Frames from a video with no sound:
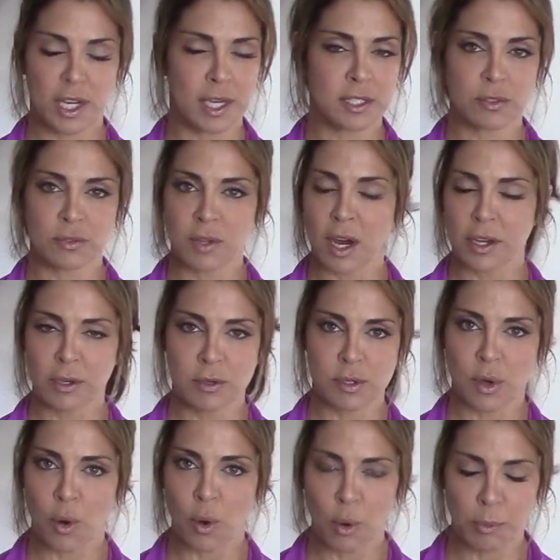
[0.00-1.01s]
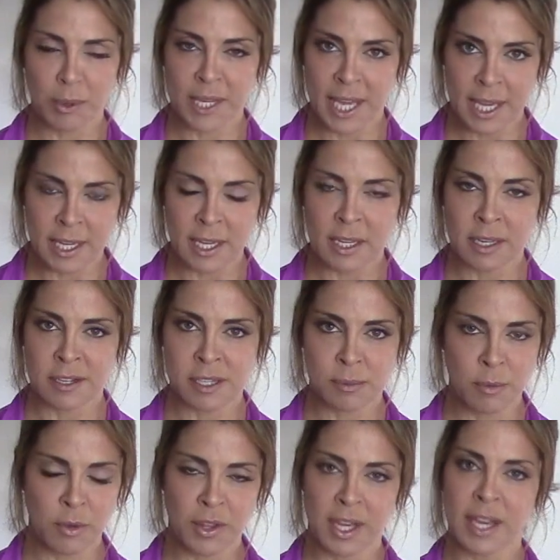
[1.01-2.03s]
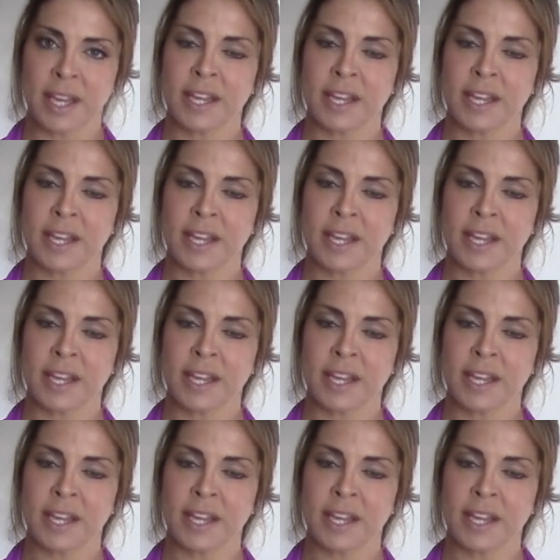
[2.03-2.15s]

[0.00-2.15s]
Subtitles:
I do not use a whole banana in a smoothie.